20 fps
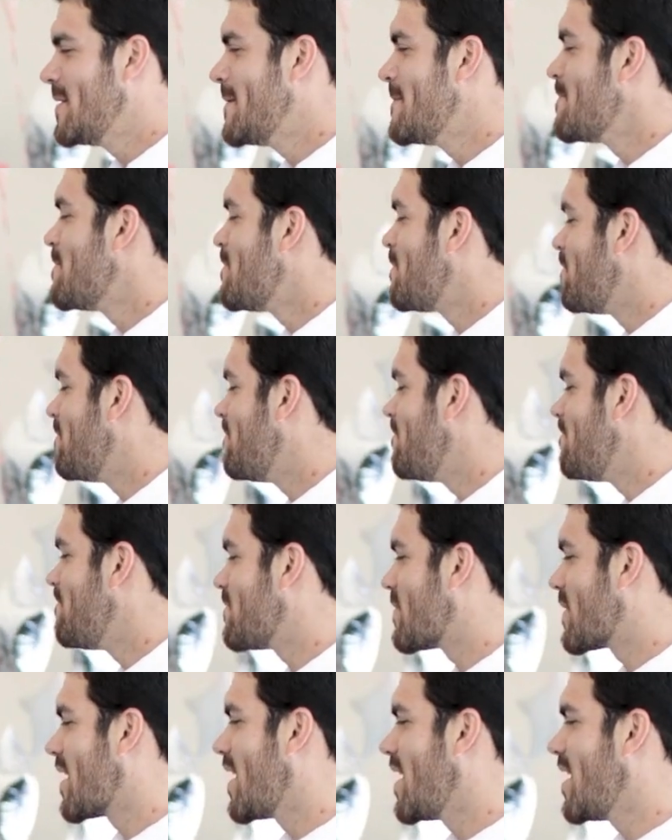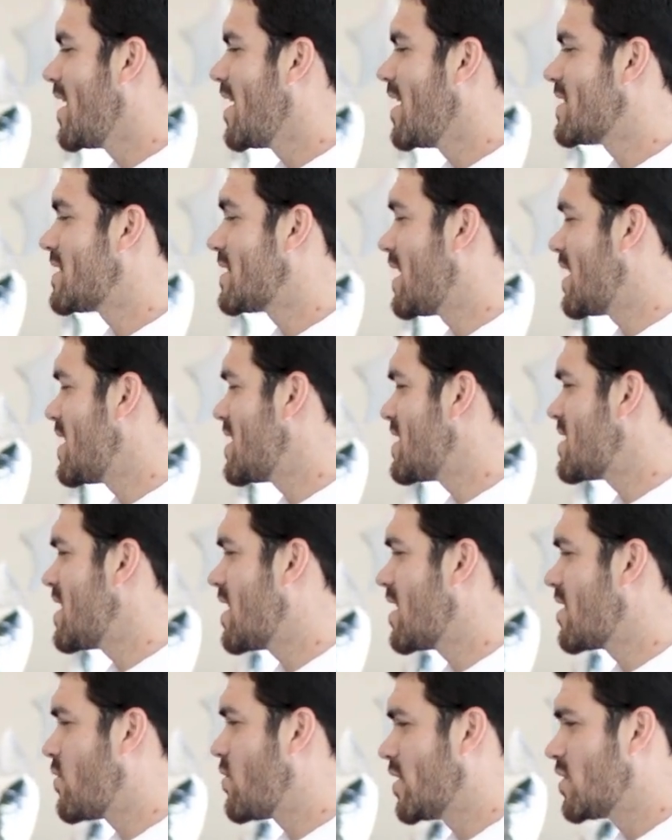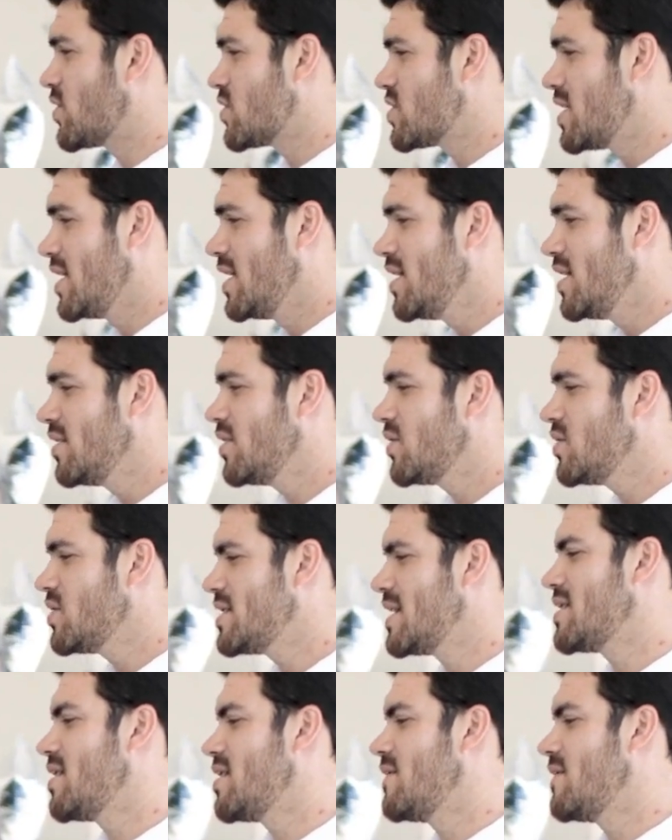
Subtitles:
any cars. He wasn't making any money.